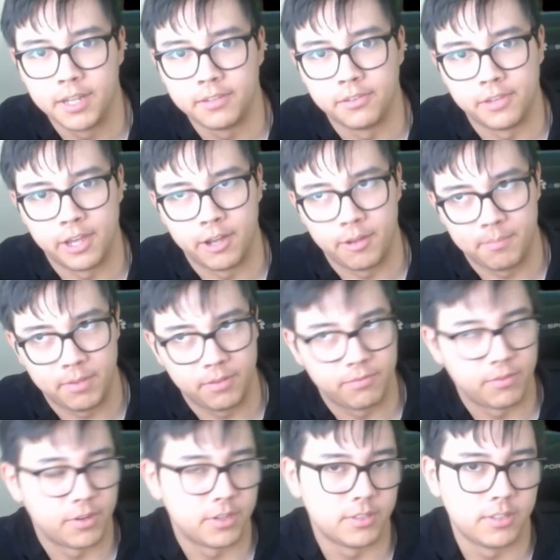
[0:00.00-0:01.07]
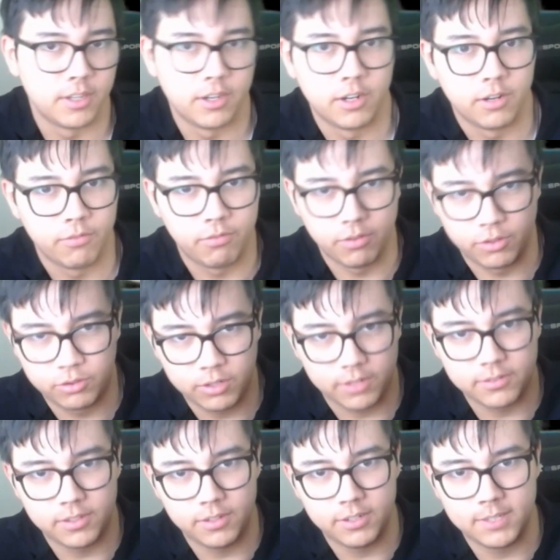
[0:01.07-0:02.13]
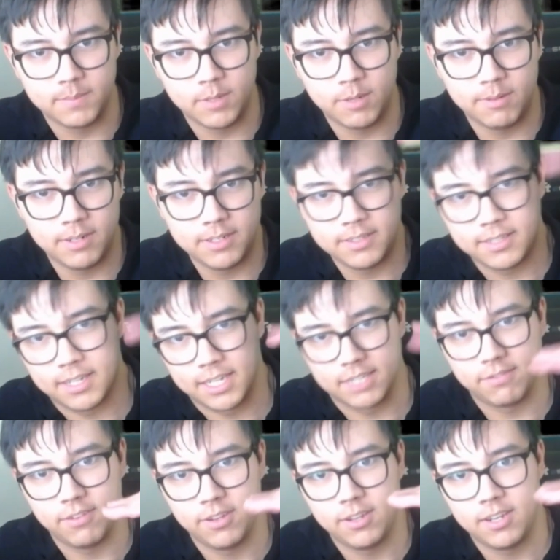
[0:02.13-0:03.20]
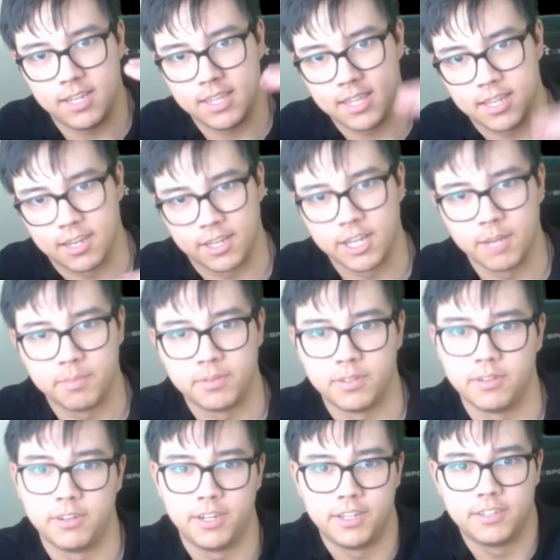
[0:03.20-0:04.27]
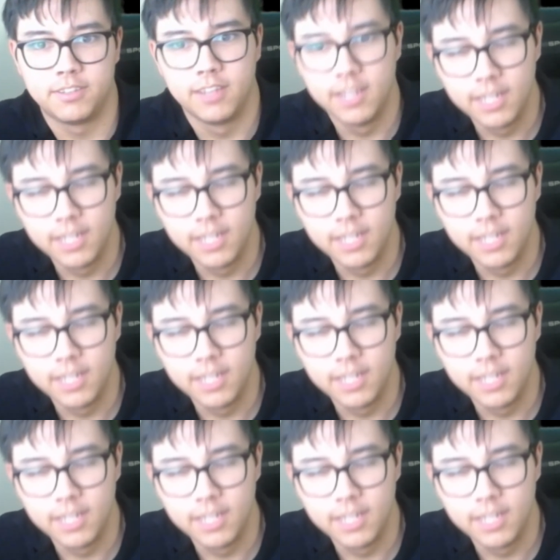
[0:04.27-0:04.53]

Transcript: So I'll be first starting off with Truck Series moments, then Xfinity, then the Cup Series.